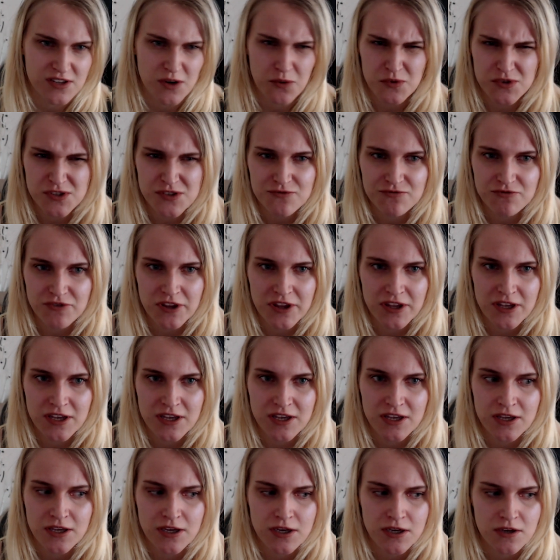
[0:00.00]
I wasn't
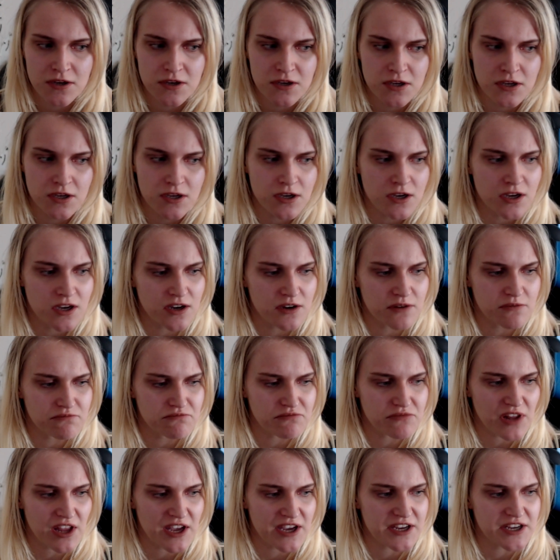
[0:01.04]
really
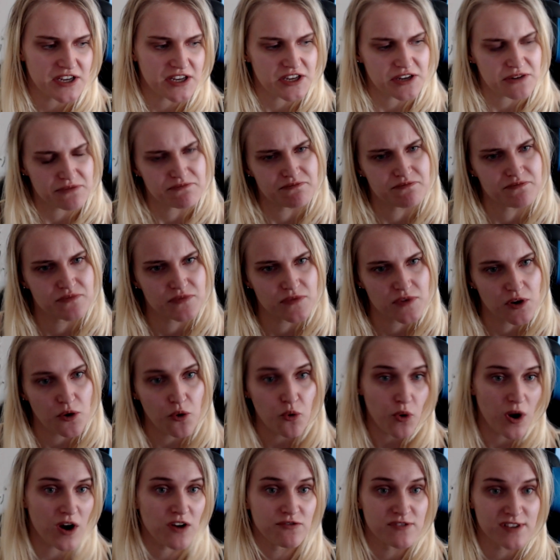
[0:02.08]
like,
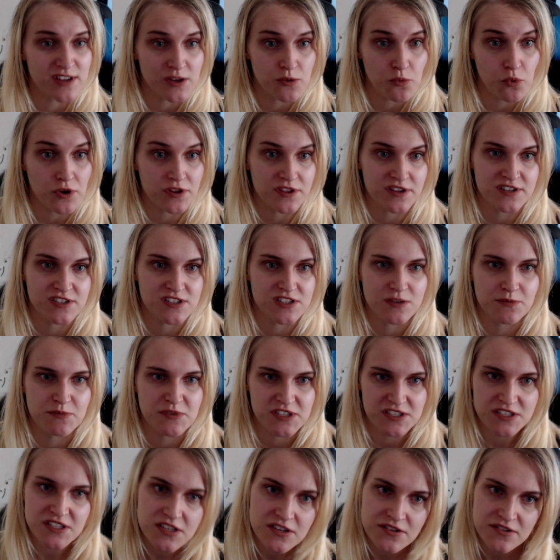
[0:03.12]
oh, I really want this to be
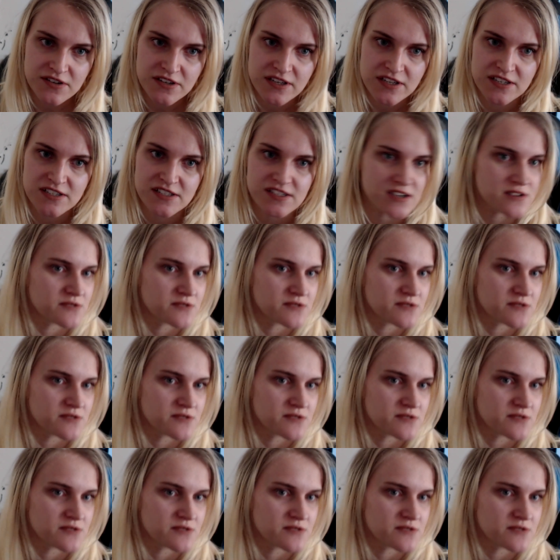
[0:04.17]
serious.